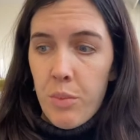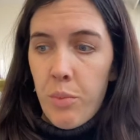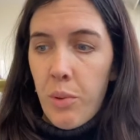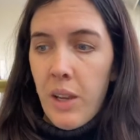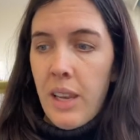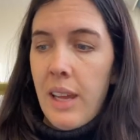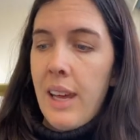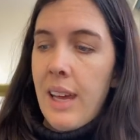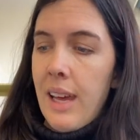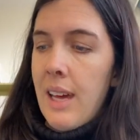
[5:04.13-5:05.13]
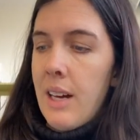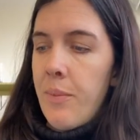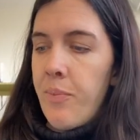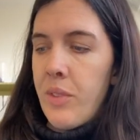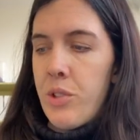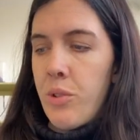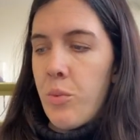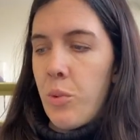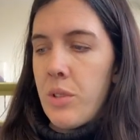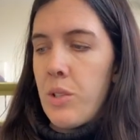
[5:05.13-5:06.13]
point here. The
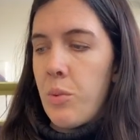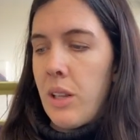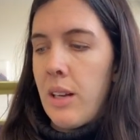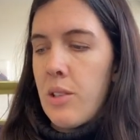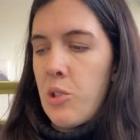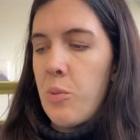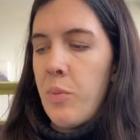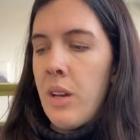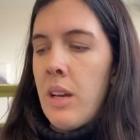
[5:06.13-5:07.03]
student walks into a classroom.